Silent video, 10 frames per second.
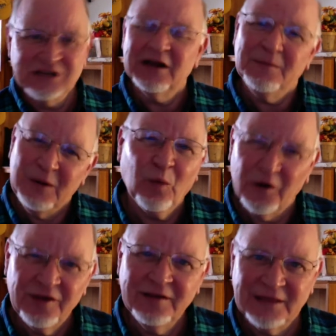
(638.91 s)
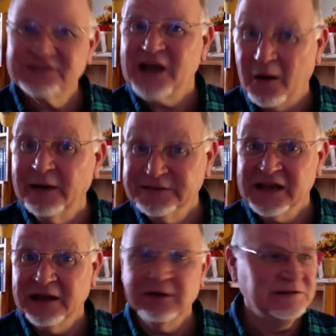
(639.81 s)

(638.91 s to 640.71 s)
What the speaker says: it going to be worth it? That's how I'd say it.